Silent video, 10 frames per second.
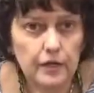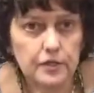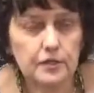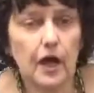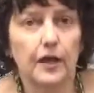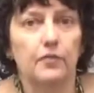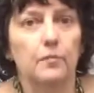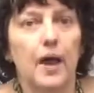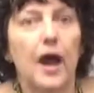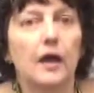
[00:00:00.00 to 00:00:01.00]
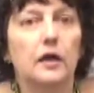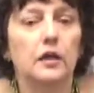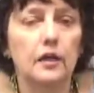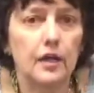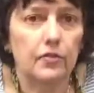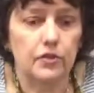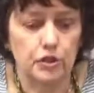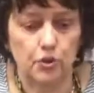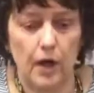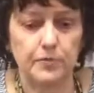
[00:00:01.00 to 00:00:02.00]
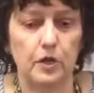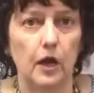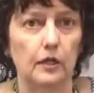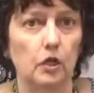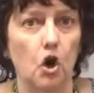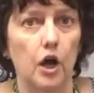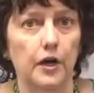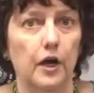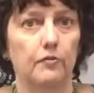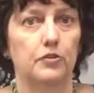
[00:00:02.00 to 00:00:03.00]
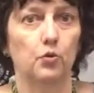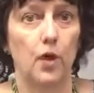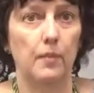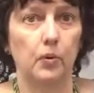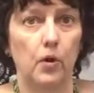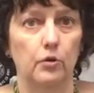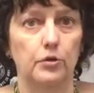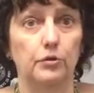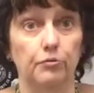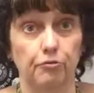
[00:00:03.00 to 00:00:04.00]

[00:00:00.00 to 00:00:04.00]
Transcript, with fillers: to tie in the back. The straps are not long enough to wrap around to the